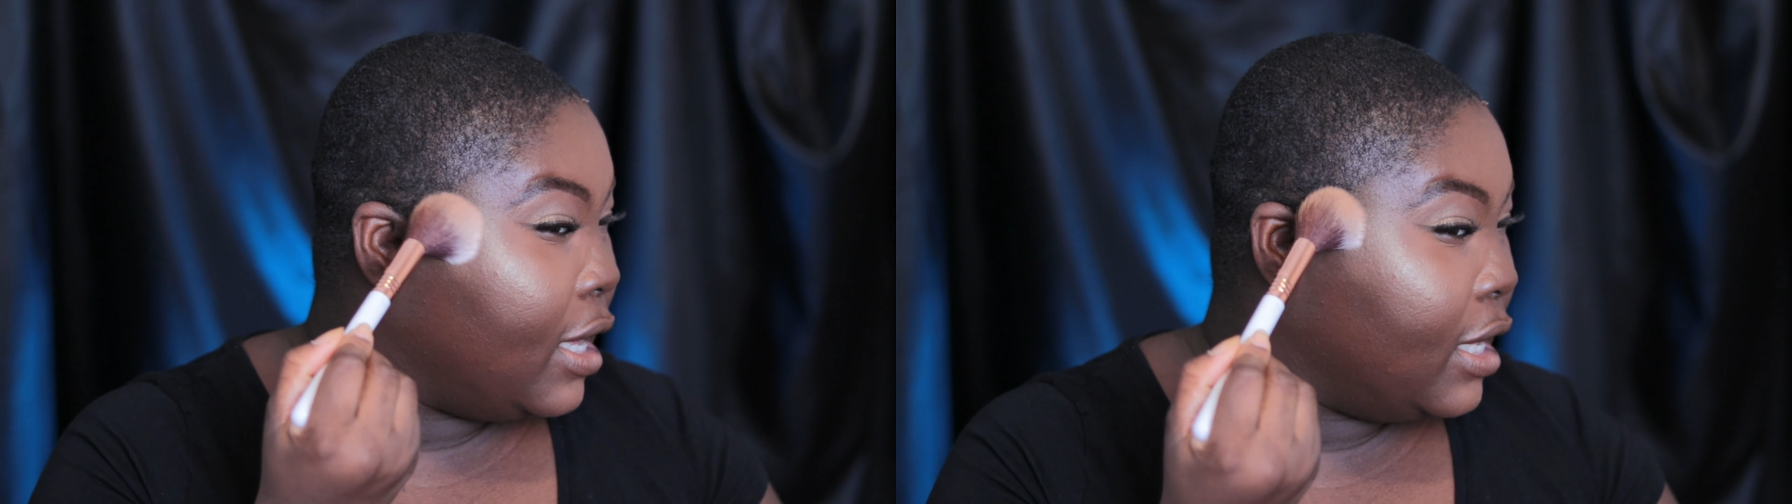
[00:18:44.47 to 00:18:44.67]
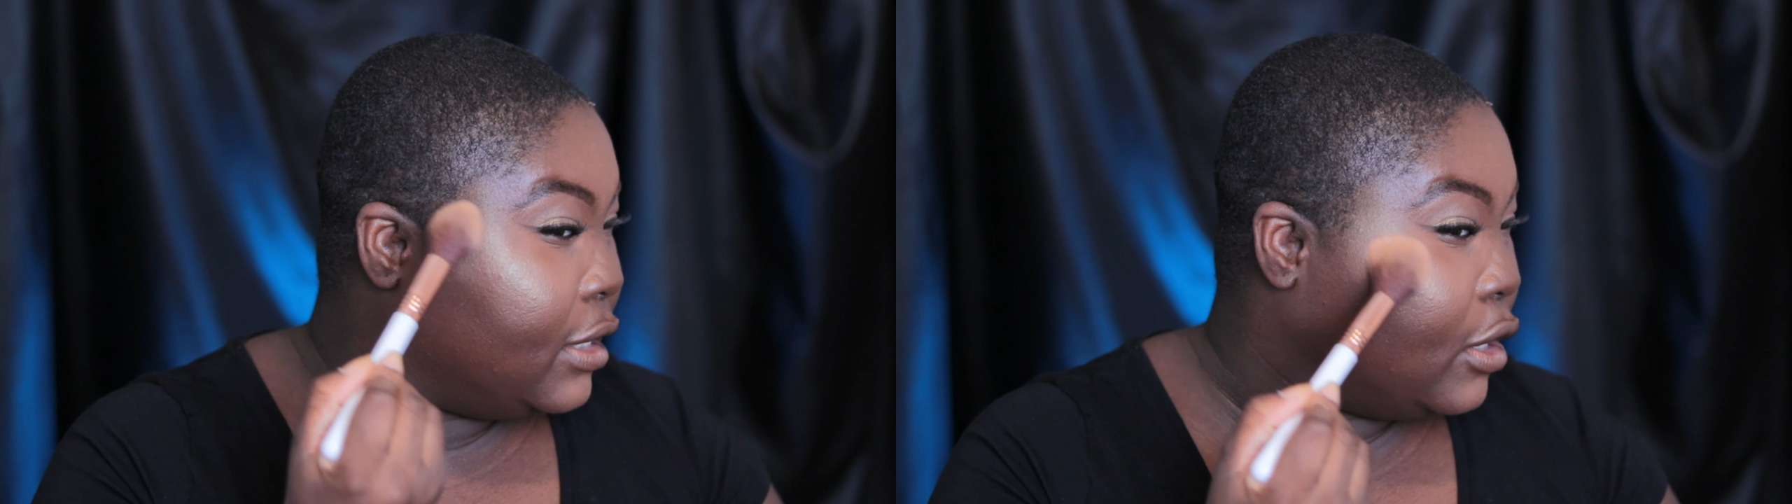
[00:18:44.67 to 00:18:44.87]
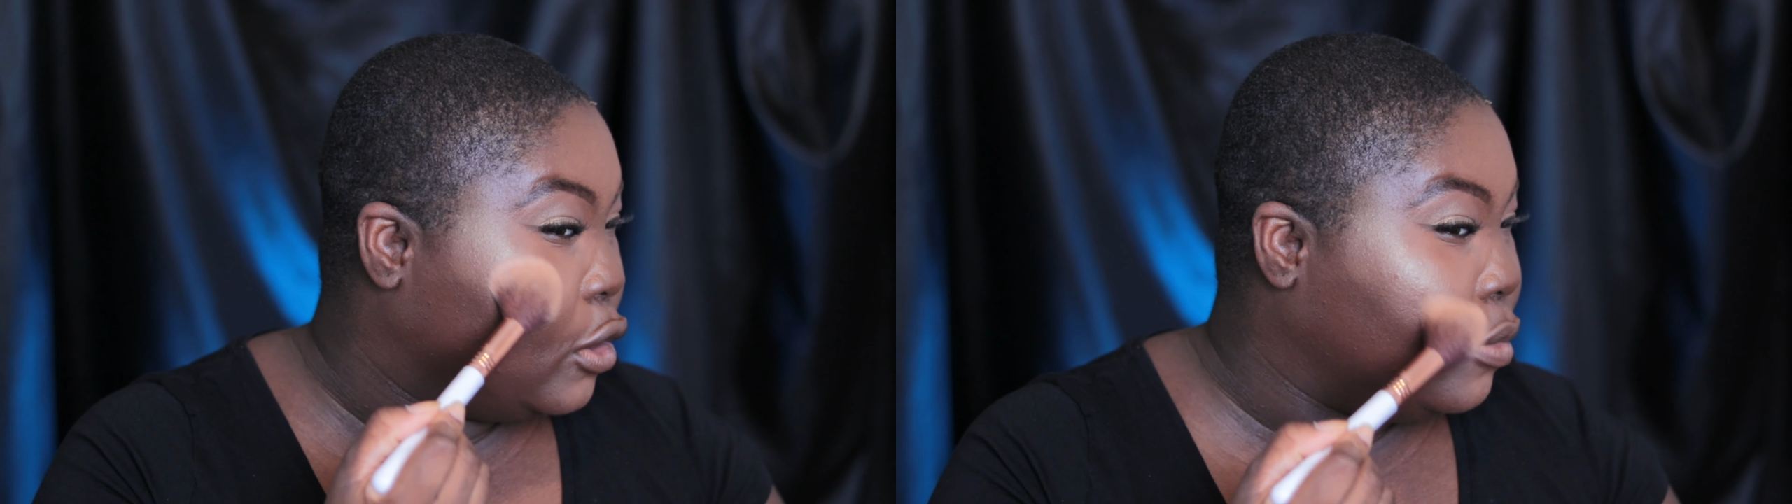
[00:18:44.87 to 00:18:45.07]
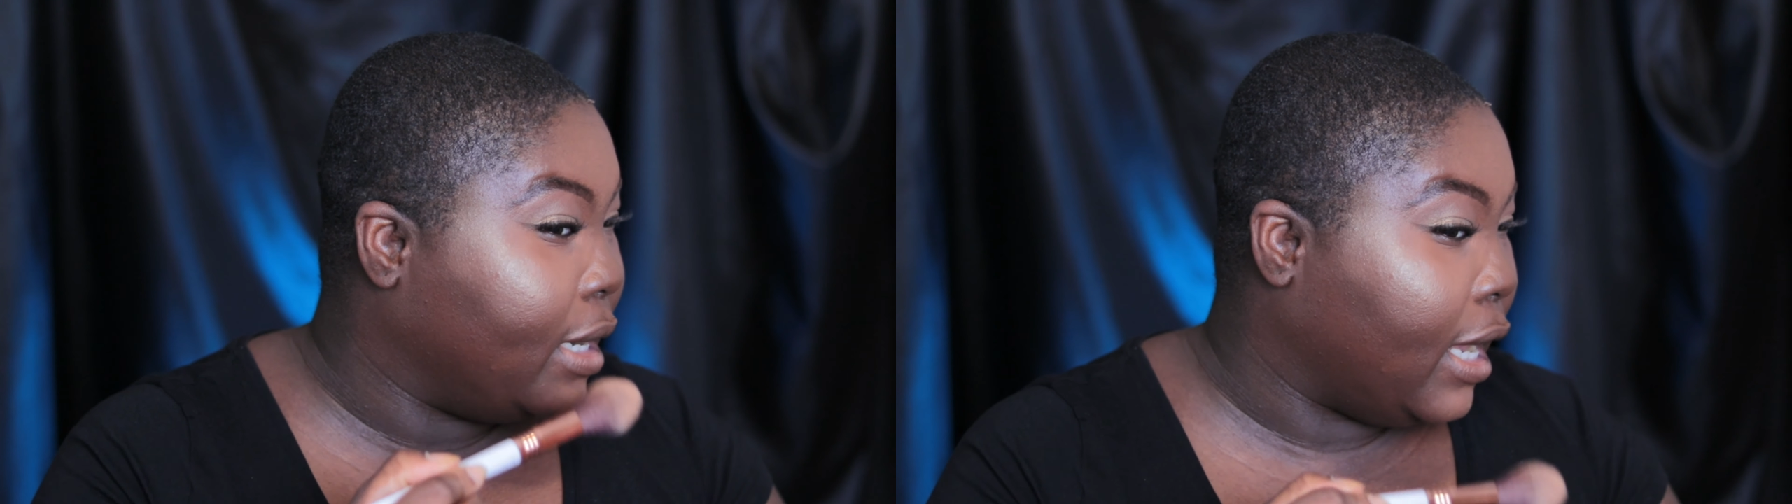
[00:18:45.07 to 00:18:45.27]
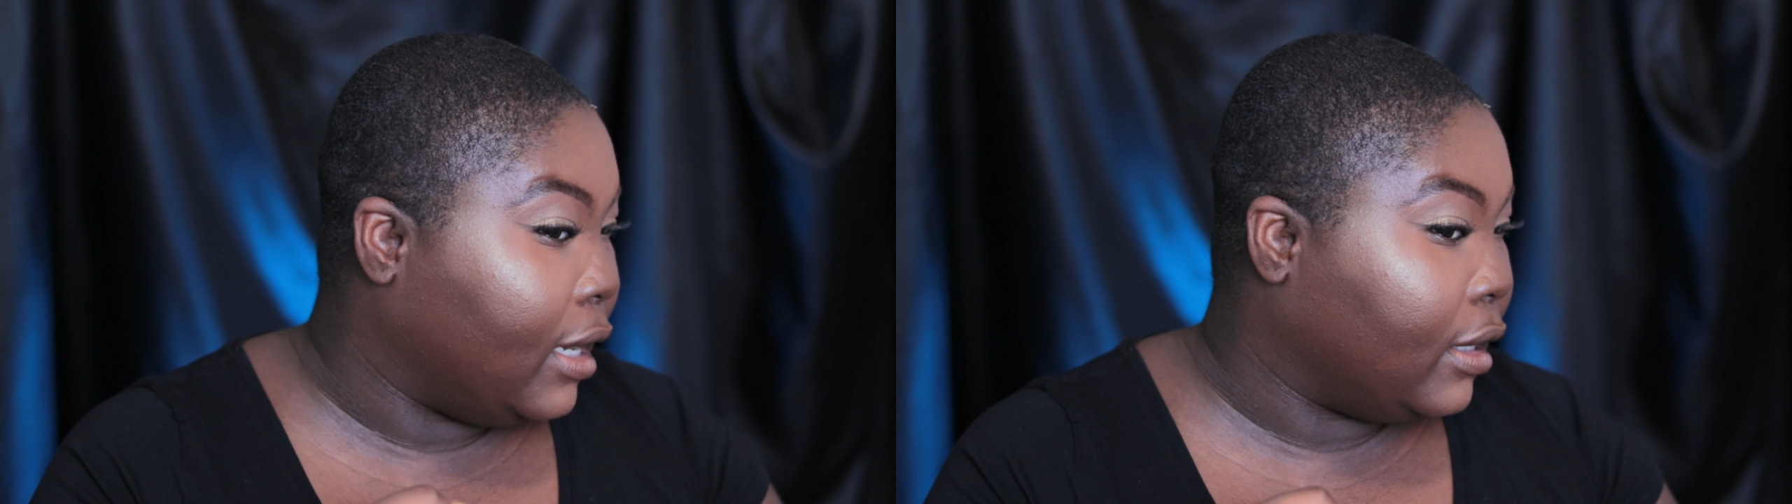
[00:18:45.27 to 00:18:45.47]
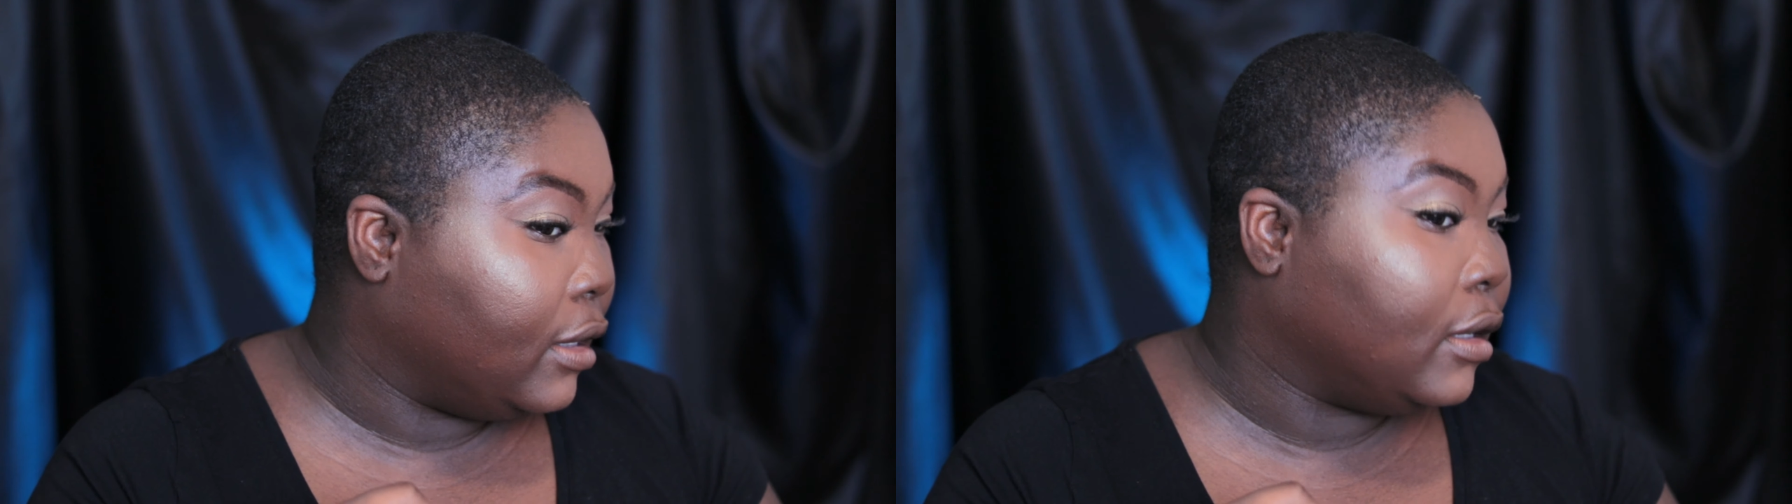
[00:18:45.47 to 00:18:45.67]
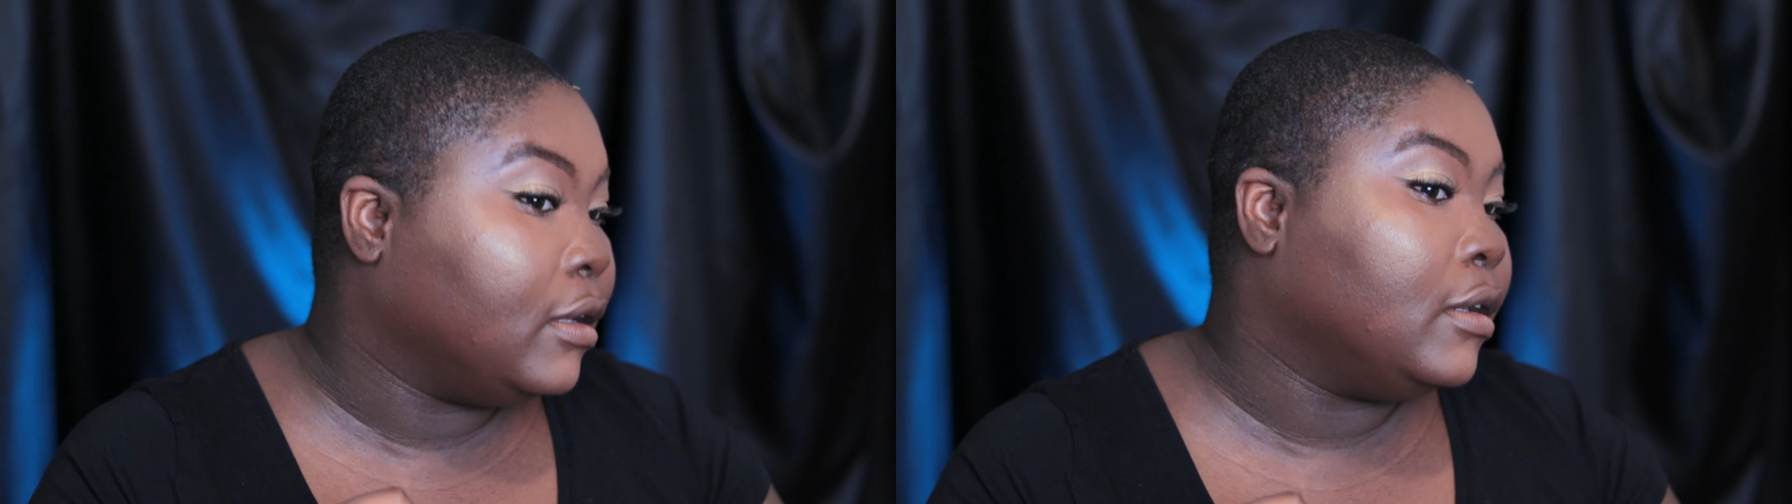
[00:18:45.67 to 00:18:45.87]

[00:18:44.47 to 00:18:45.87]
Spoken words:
is illuminated.